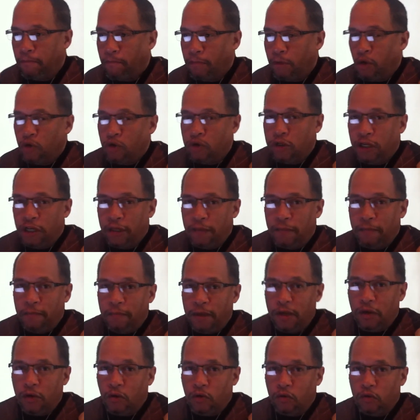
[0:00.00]
Mostly
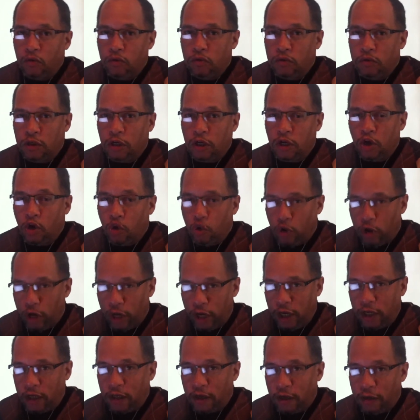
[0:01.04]
middle to lower
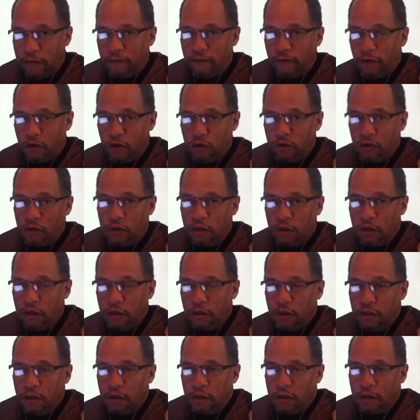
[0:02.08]
income folks.
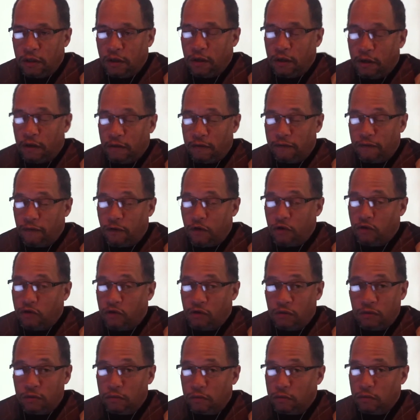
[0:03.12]

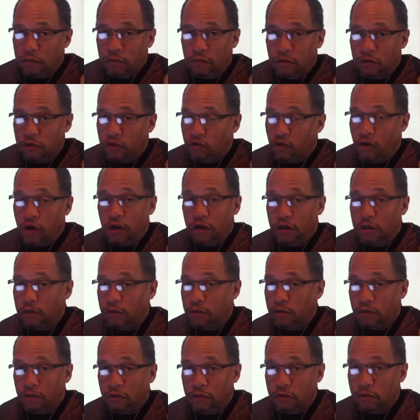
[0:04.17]
Folks struggling,
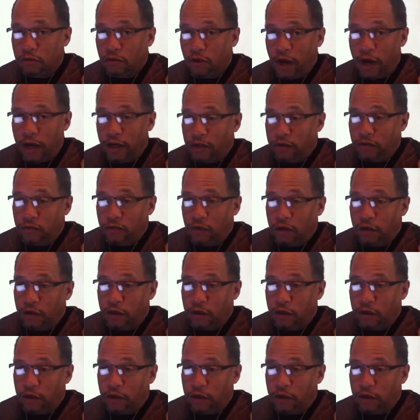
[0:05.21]
trying to